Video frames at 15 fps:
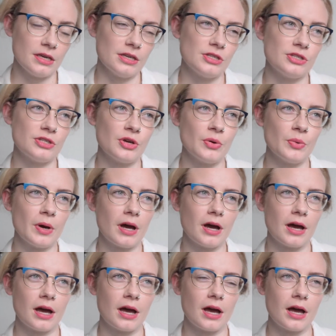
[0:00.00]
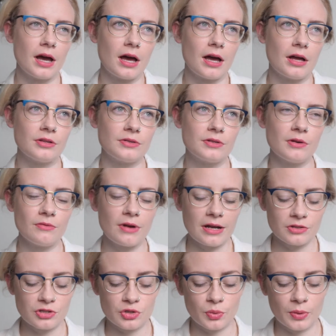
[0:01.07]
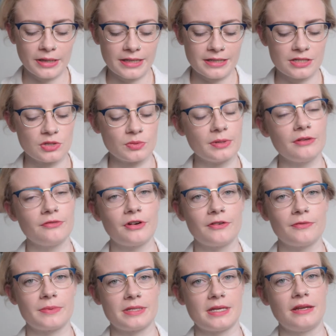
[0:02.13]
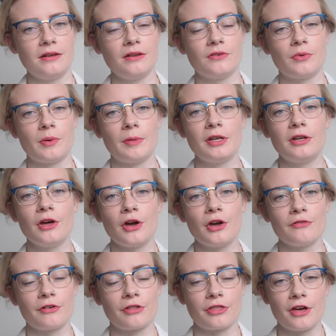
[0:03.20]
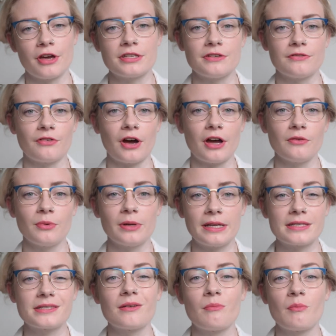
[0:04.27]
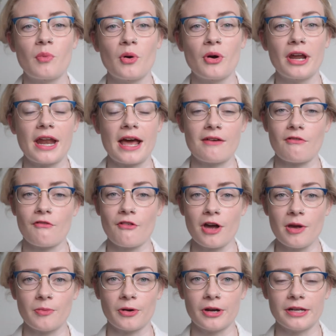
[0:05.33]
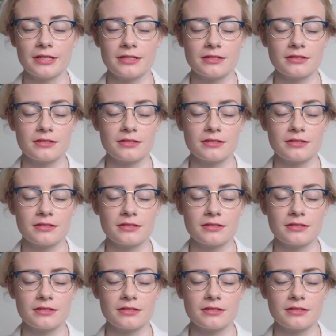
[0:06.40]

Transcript: So around 20 to 25% of women over 35 will at some point have a fibroid.